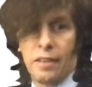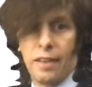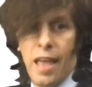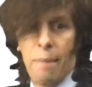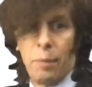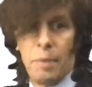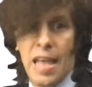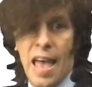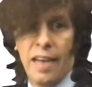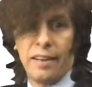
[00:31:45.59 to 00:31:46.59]
Capital B
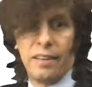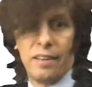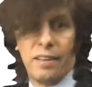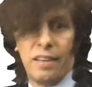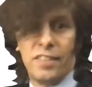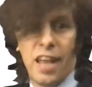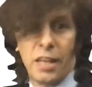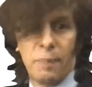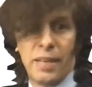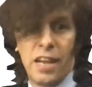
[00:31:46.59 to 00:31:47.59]
hat is the
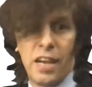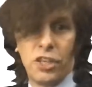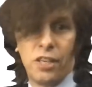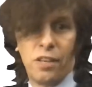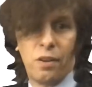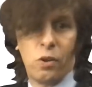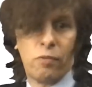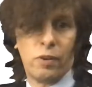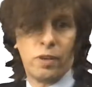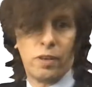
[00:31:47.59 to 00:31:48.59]
expectation
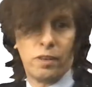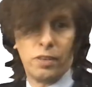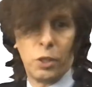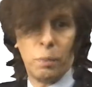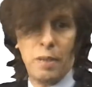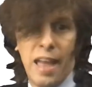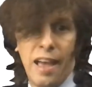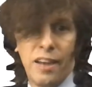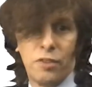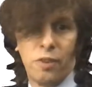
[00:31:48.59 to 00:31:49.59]
over little b
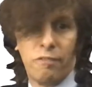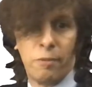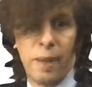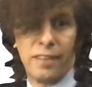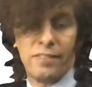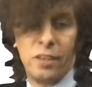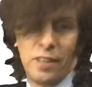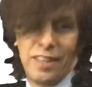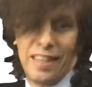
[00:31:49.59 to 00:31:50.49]
hat drawn from x tilde.